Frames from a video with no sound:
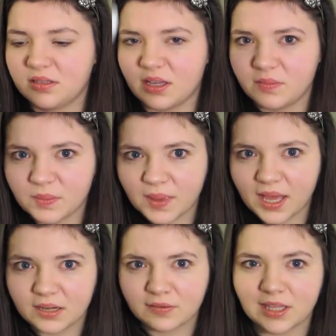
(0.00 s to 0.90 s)
That'd be
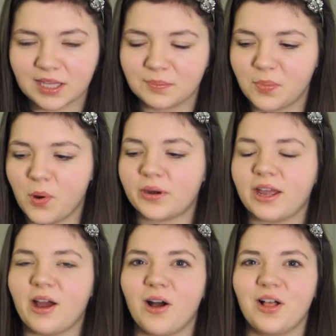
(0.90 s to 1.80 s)
bad if it like poured
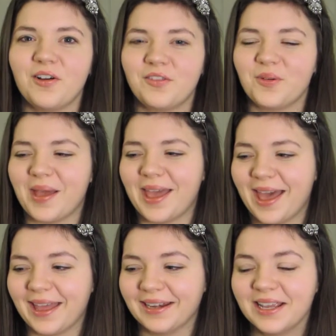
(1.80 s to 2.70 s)
out all over my
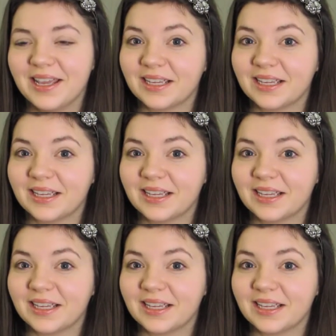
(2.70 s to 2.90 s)
head